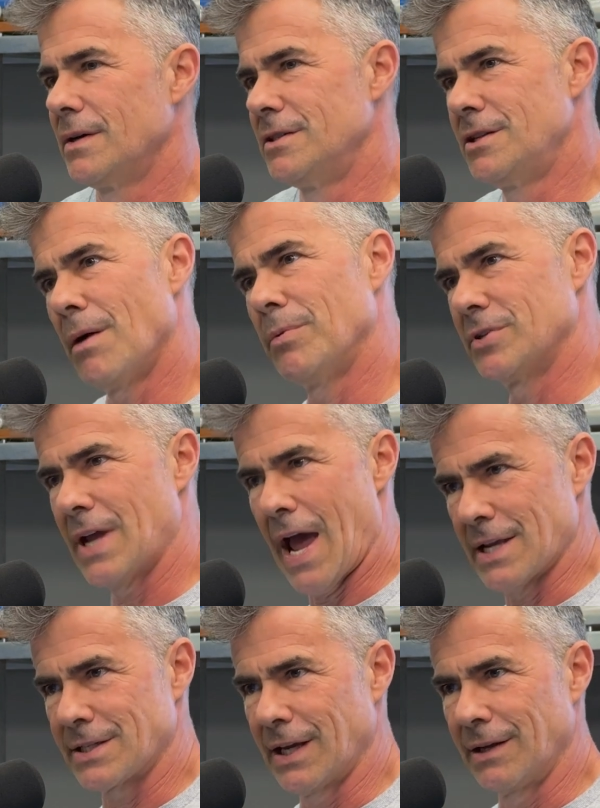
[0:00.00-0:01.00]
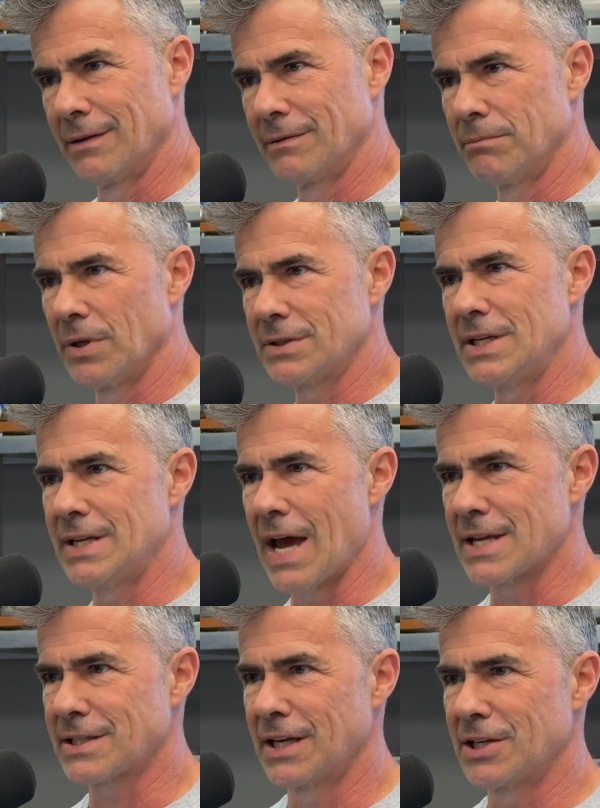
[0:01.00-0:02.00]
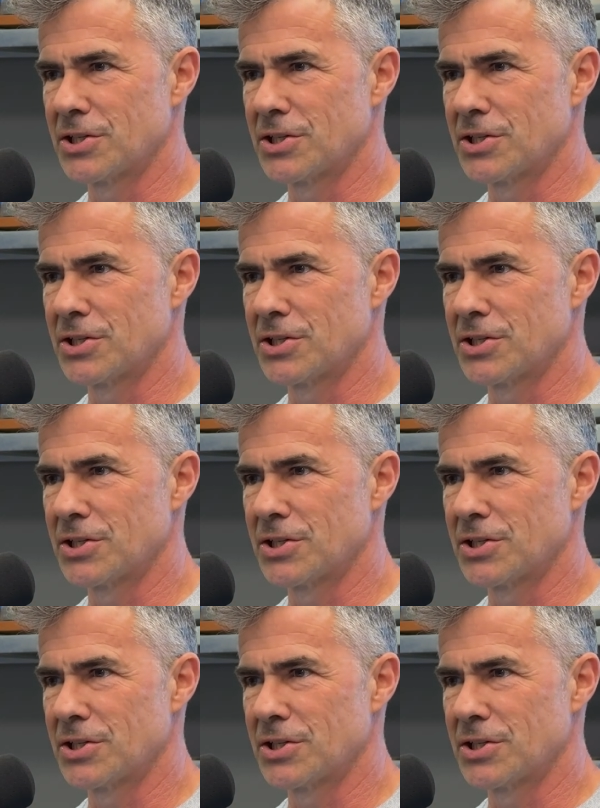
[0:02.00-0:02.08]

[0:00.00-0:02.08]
double tasking, multitasking.